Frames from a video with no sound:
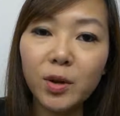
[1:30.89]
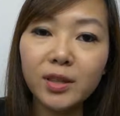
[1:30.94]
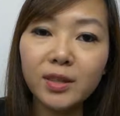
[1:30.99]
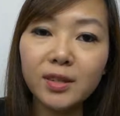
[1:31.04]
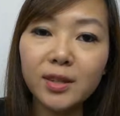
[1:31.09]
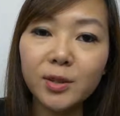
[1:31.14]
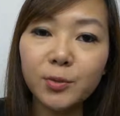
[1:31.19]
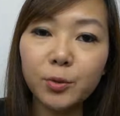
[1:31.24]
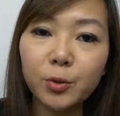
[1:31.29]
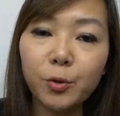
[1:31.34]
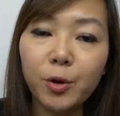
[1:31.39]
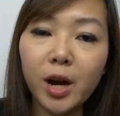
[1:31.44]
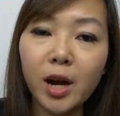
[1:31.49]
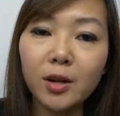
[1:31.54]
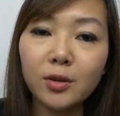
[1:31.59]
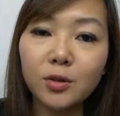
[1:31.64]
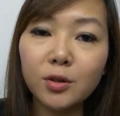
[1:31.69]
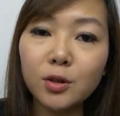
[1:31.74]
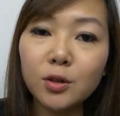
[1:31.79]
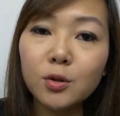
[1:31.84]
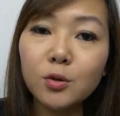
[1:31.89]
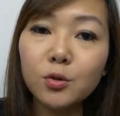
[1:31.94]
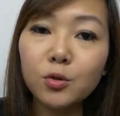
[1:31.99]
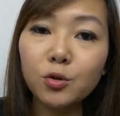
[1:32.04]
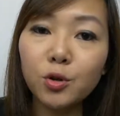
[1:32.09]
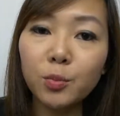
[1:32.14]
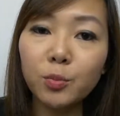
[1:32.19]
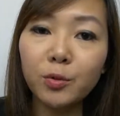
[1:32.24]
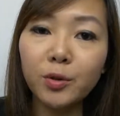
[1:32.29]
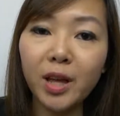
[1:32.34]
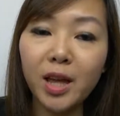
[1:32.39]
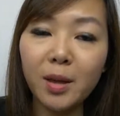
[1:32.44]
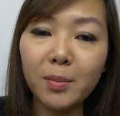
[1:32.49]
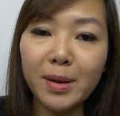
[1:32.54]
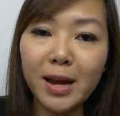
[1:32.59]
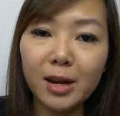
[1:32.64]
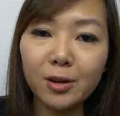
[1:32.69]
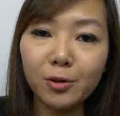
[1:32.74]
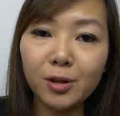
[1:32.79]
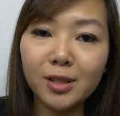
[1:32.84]
one does require two AAA
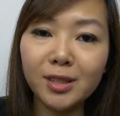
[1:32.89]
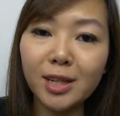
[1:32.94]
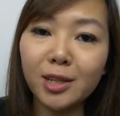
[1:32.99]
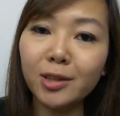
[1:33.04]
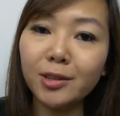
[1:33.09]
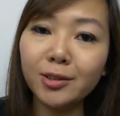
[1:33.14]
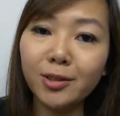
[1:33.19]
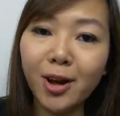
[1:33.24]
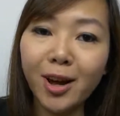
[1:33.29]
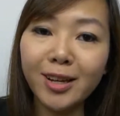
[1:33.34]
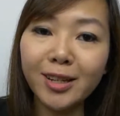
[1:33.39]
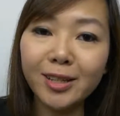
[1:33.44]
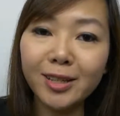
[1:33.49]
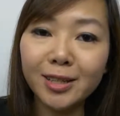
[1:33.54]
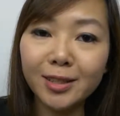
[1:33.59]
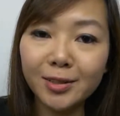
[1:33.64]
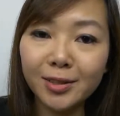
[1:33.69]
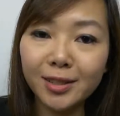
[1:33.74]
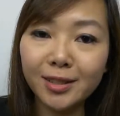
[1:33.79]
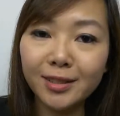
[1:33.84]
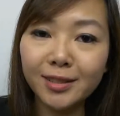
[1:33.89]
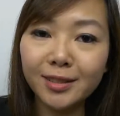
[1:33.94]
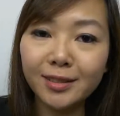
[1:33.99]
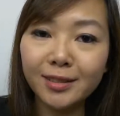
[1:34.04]
batteries that are not included.